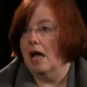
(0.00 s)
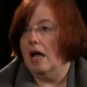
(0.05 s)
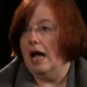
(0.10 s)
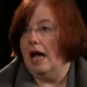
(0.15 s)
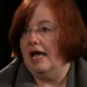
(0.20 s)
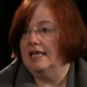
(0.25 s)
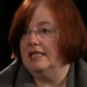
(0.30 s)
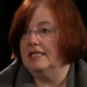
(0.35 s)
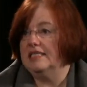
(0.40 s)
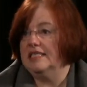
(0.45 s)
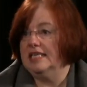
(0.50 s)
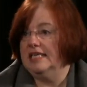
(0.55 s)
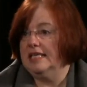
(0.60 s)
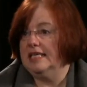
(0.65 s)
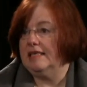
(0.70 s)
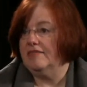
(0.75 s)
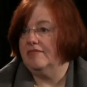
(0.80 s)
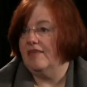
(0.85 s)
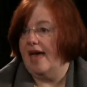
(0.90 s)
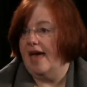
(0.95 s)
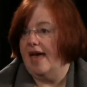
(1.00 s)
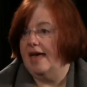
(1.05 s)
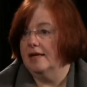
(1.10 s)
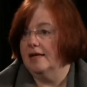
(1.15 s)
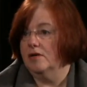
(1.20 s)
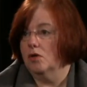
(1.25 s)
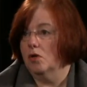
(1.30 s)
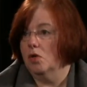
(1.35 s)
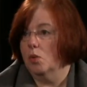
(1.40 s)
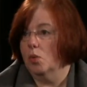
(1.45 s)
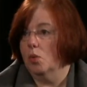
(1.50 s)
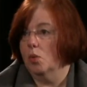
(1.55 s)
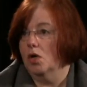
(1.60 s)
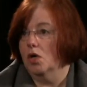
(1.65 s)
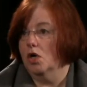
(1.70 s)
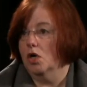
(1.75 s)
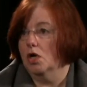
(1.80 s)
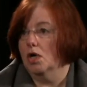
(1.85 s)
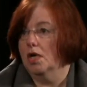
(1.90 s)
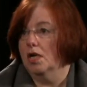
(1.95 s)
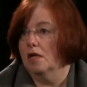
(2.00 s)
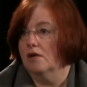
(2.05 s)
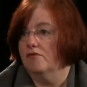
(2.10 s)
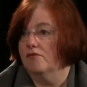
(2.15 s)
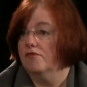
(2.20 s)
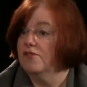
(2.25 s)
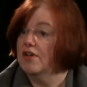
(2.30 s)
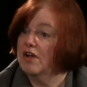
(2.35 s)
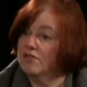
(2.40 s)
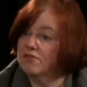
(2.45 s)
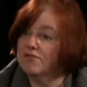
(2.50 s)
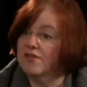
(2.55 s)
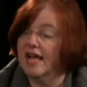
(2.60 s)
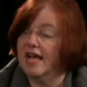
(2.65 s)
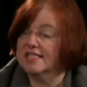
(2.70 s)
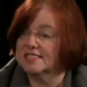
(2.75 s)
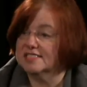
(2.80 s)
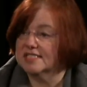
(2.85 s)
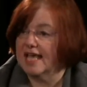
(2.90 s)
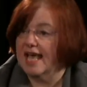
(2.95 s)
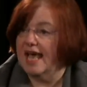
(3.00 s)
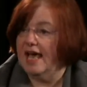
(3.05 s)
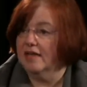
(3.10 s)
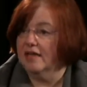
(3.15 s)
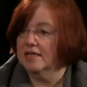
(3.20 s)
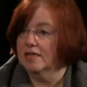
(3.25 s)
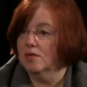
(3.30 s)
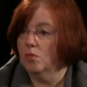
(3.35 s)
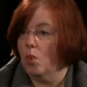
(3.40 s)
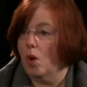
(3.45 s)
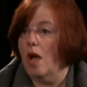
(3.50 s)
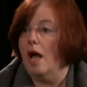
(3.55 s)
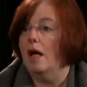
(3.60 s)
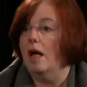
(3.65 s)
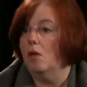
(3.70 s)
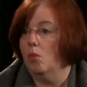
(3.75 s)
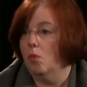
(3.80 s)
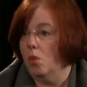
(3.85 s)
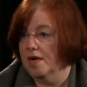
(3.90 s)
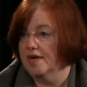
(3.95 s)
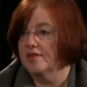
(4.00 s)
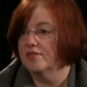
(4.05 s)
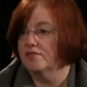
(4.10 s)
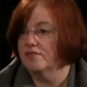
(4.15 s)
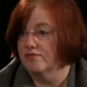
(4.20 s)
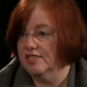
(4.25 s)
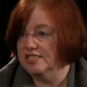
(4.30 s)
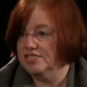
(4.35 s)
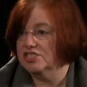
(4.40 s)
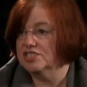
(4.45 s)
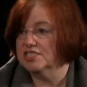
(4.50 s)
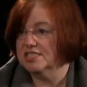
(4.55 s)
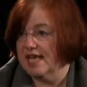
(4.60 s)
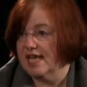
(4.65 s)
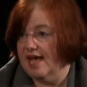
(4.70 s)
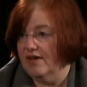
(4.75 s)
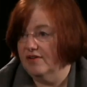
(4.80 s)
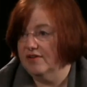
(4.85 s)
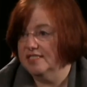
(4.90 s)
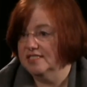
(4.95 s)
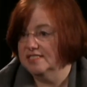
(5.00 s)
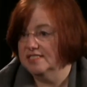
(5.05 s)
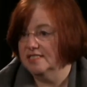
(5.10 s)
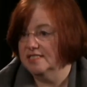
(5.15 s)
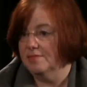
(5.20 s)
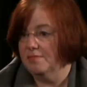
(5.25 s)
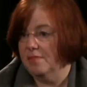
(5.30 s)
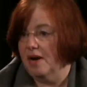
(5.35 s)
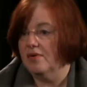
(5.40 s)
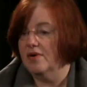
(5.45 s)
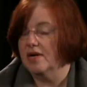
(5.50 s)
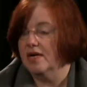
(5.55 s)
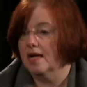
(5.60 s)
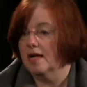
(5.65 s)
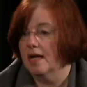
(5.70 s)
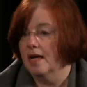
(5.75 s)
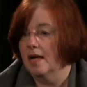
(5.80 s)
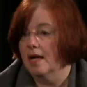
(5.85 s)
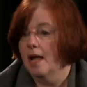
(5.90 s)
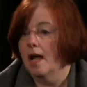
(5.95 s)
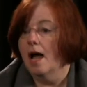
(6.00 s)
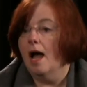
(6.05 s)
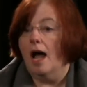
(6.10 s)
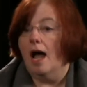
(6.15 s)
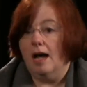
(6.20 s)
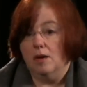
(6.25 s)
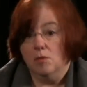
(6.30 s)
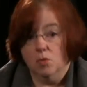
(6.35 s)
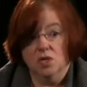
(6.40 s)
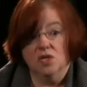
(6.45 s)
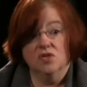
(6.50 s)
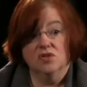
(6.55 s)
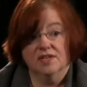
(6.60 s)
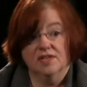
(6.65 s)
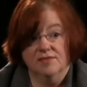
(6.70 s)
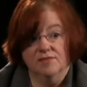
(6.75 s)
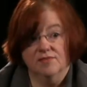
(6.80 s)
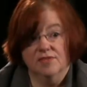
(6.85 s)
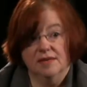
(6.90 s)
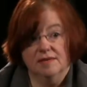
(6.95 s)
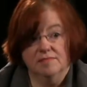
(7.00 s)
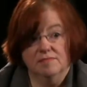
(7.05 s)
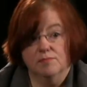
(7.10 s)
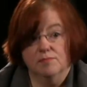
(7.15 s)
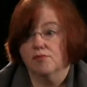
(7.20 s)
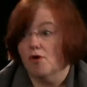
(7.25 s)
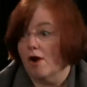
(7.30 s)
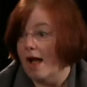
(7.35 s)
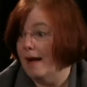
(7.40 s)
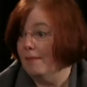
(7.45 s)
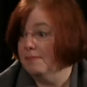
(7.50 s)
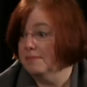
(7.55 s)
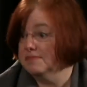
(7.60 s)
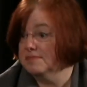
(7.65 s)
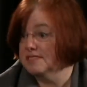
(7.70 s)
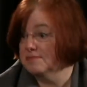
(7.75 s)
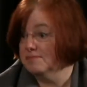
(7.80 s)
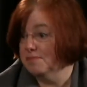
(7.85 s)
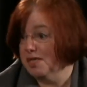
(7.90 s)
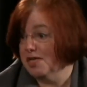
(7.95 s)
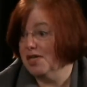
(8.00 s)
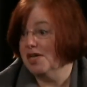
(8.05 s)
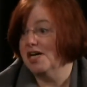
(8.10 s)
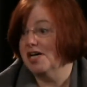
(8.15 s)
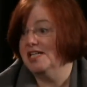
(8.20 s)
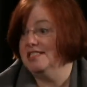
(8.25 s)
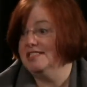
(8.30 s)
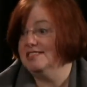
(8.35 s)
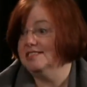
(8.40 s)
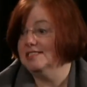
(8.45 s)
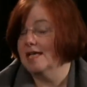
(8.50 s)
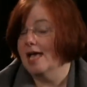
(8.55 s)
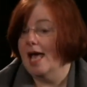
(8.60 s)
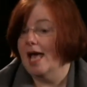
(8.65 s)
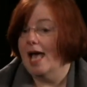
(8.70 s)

I think that Fairfax County, while one of the richest counties in America, I will give them props because